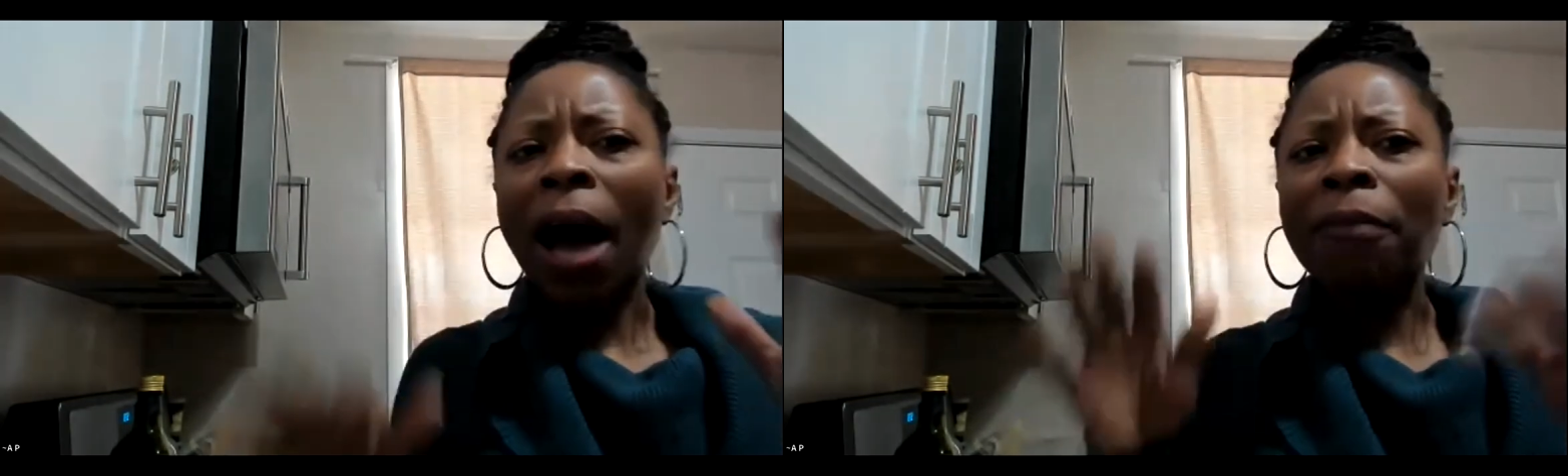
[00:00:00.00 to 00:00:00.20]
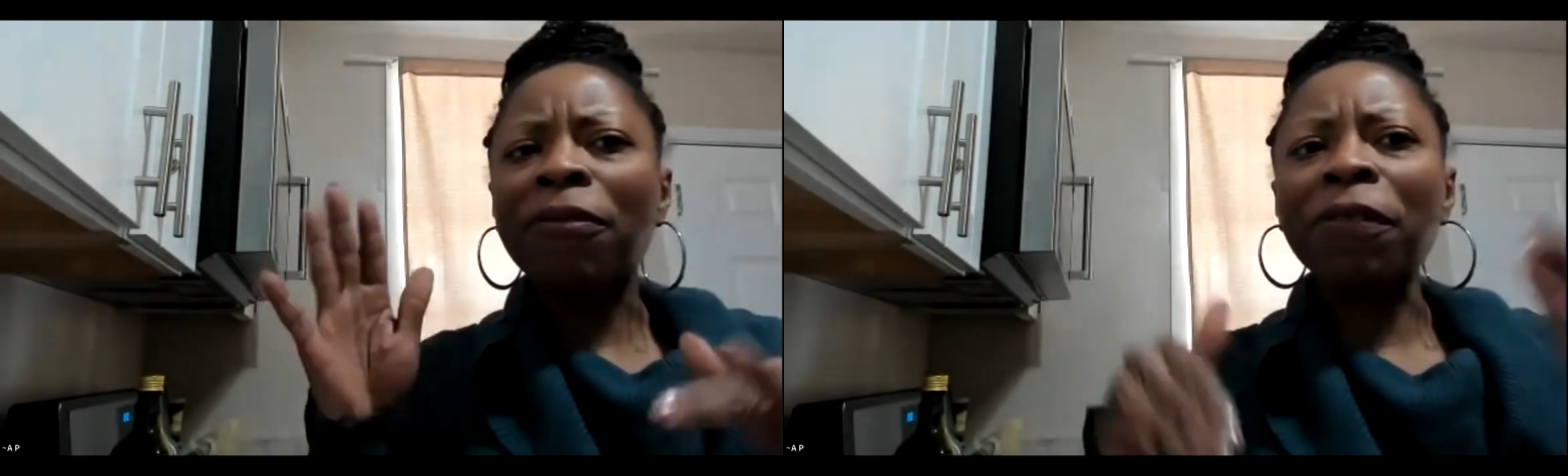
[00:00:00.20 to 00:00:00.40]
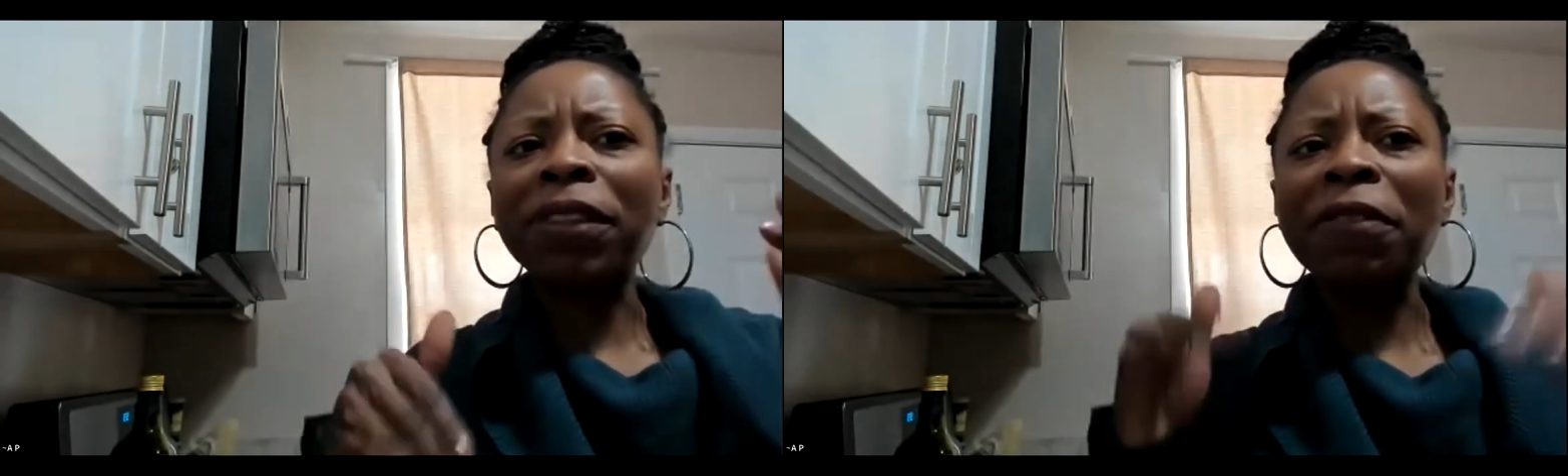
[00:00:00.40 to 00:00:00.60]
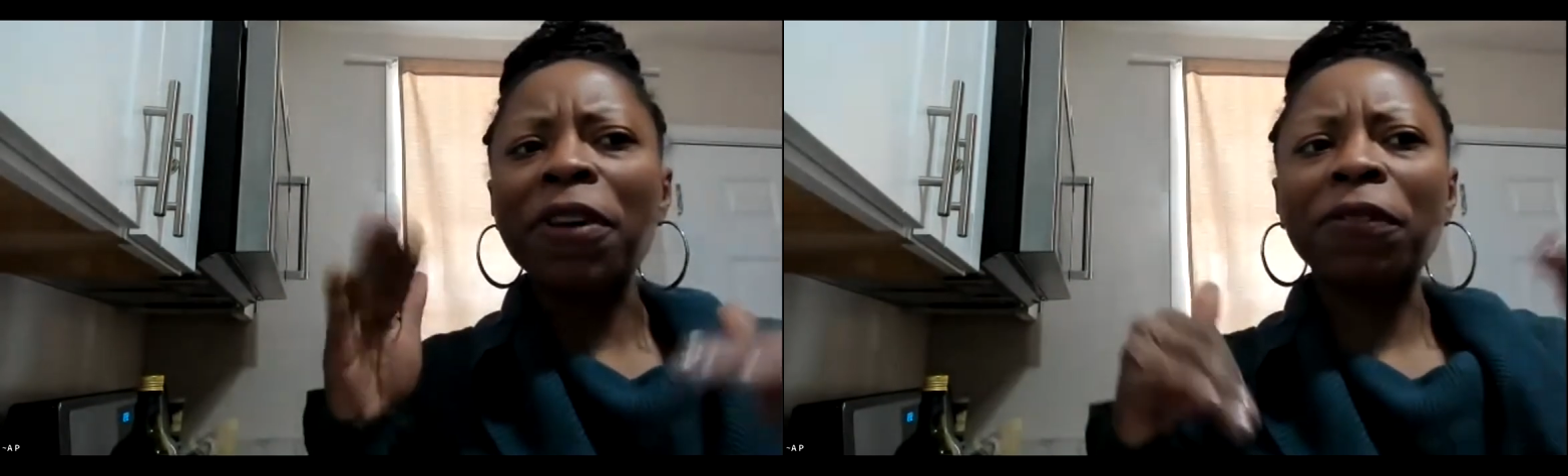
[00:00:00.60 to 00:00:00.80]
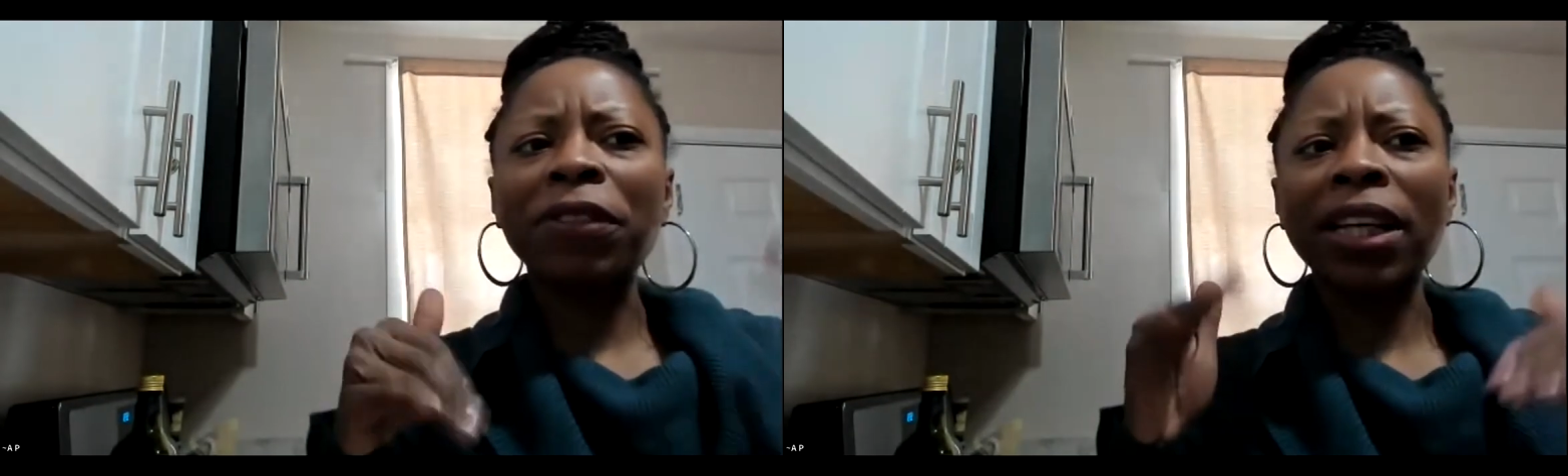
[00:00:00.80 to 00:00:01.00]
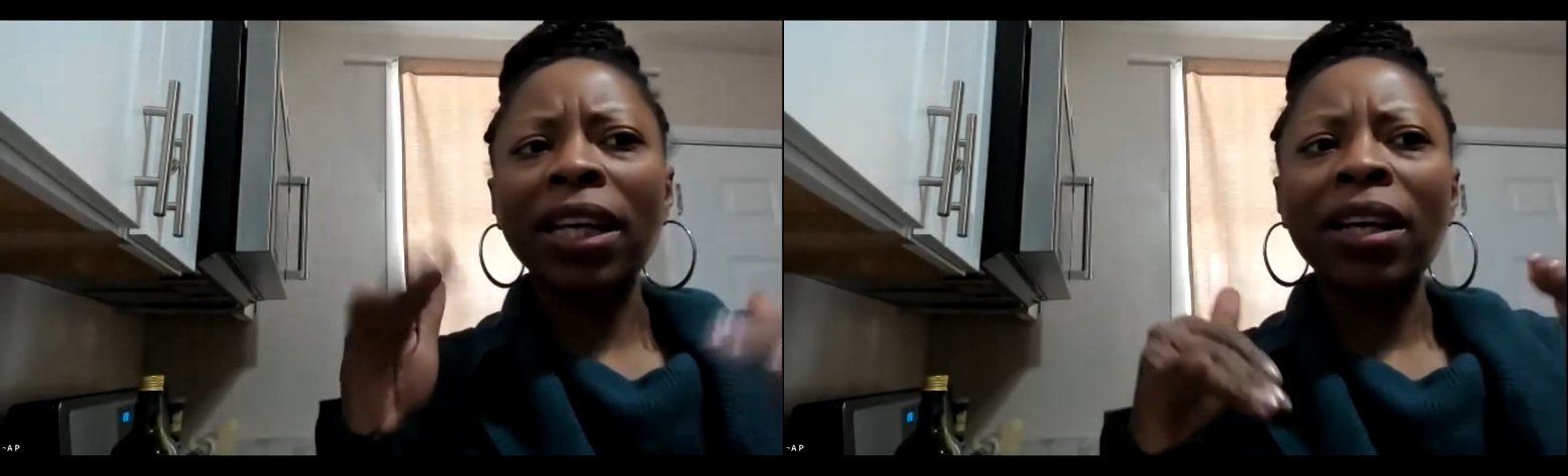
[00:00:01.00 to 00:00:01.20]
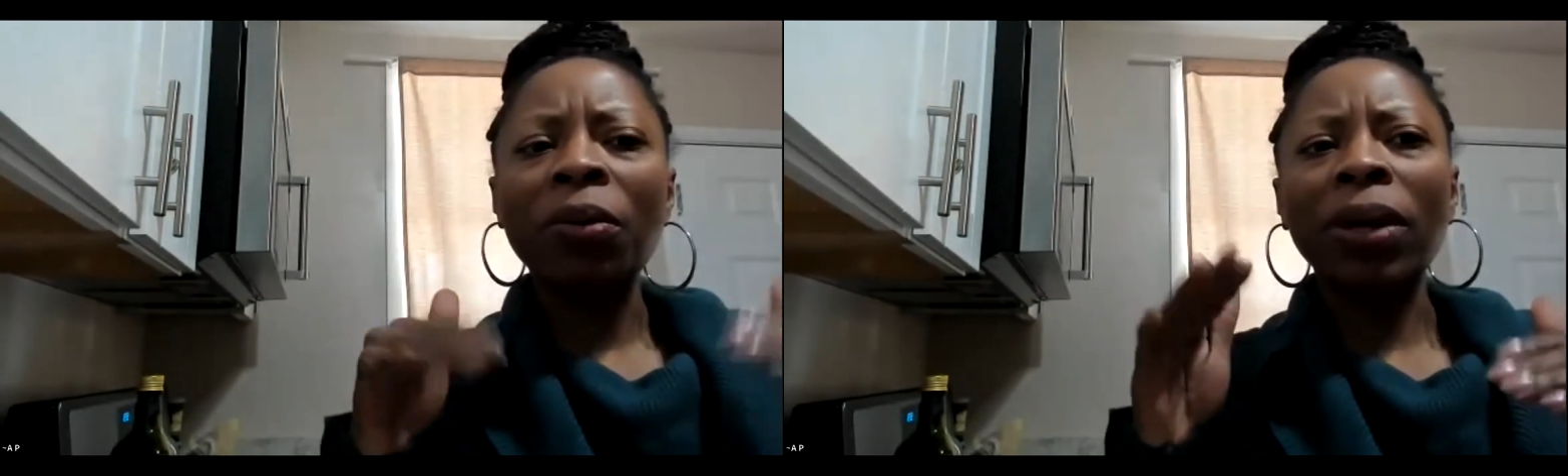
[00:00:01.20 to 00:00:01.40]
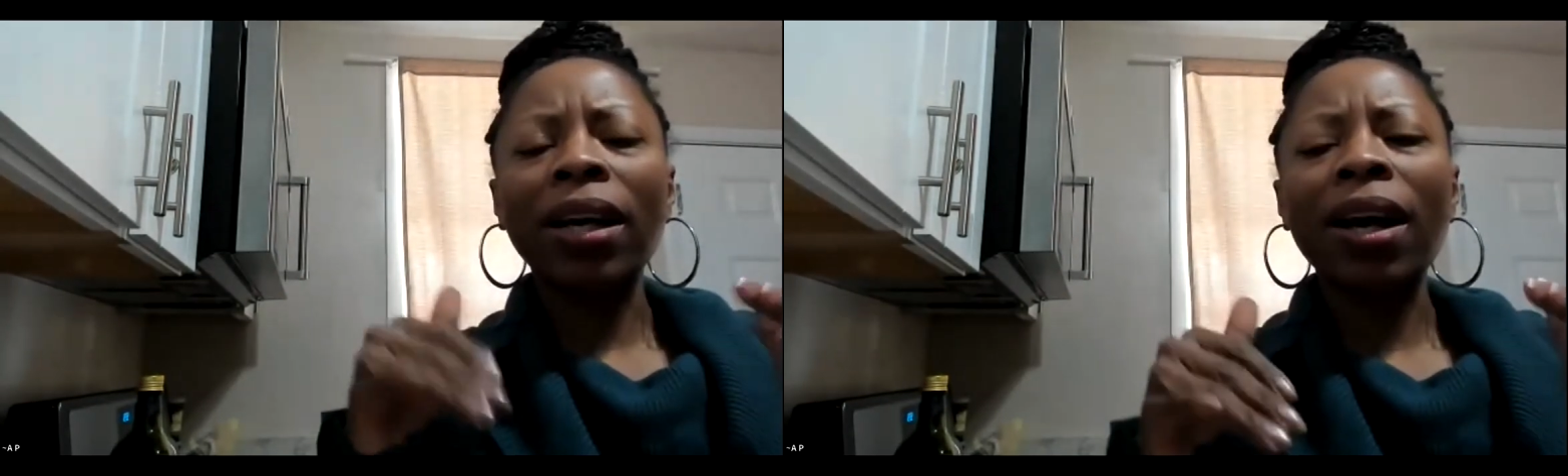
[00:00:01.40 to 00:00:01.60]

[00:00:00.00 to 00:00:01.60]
50-50 when it